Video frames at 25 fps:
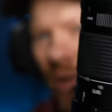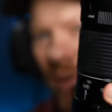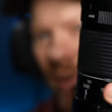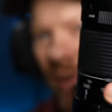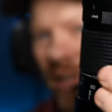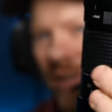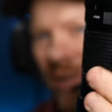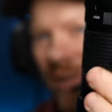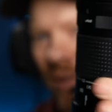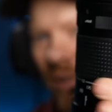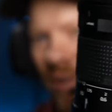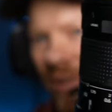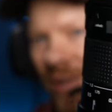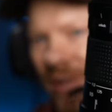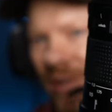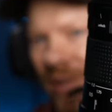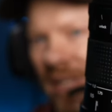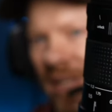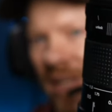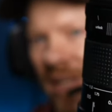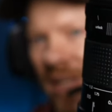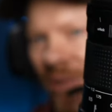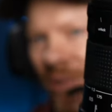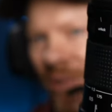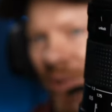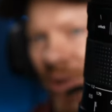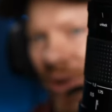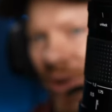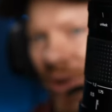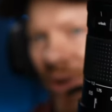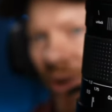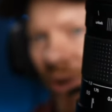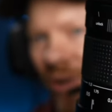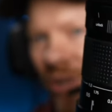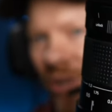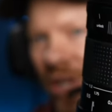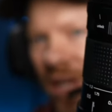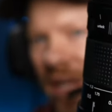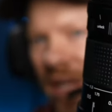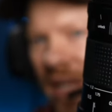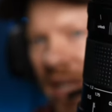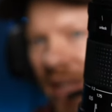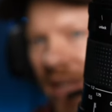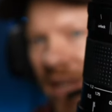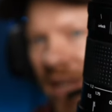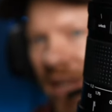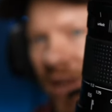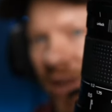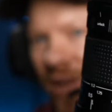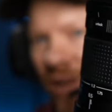it's got like this little notch here
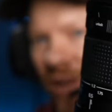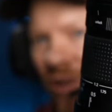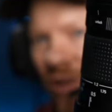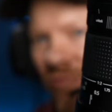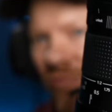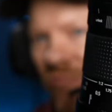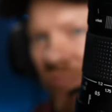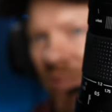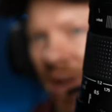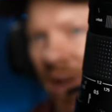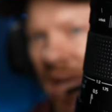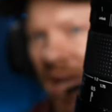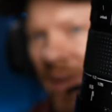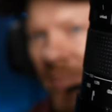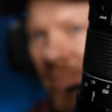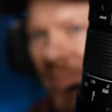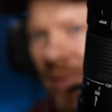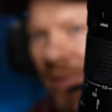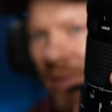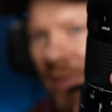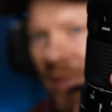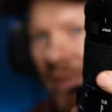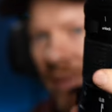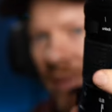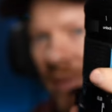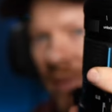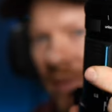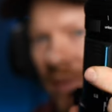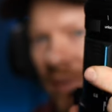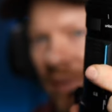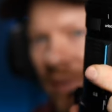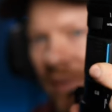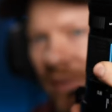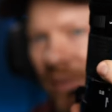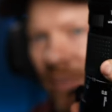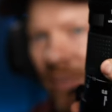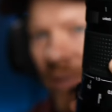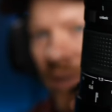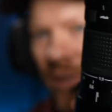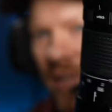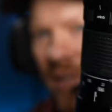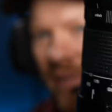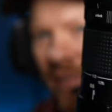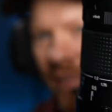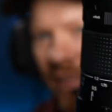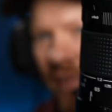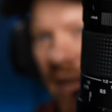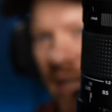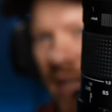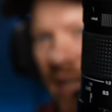that you can grab, which is
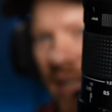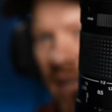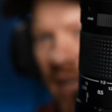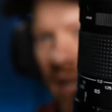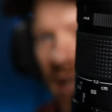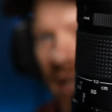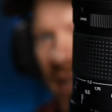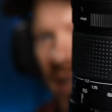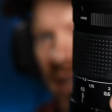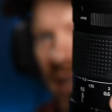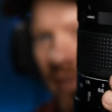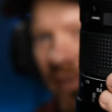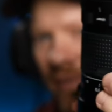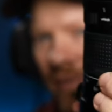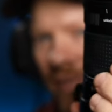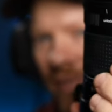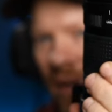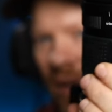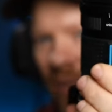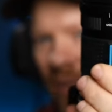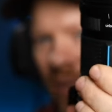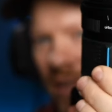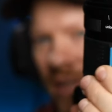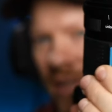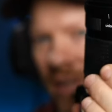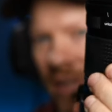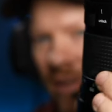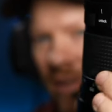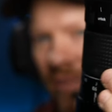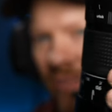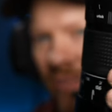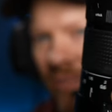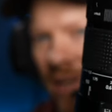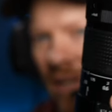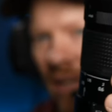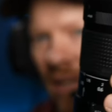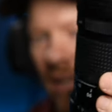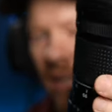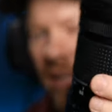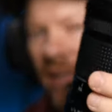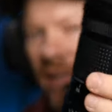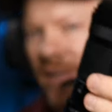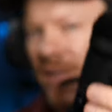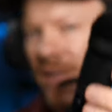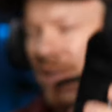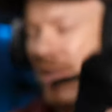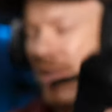fantastic for focusing. It really is.